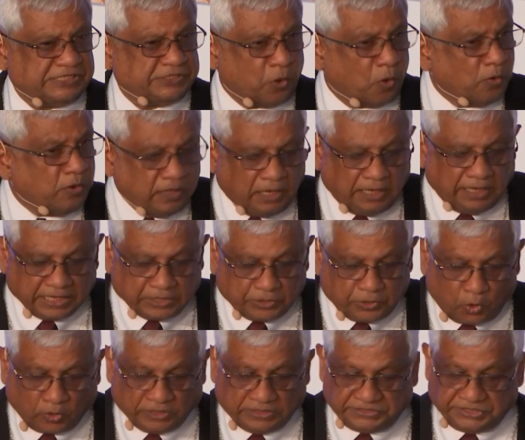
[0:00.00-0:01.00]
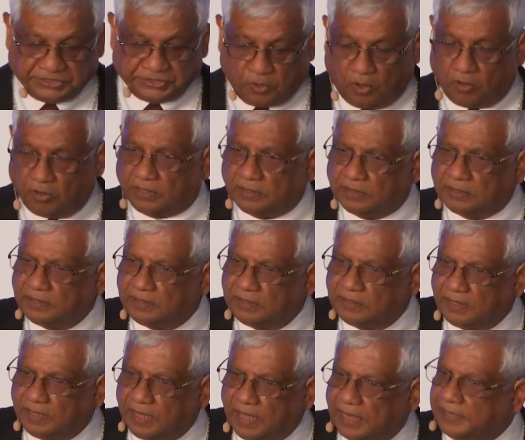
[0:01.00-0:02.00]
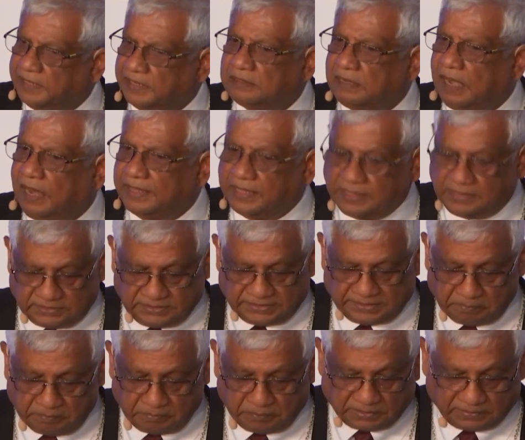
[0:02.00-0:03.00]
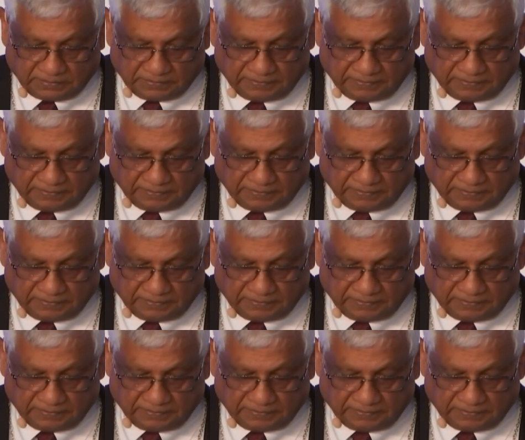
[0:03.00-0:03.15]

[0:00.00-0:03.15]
only a noisy gong and a clanging cymbal.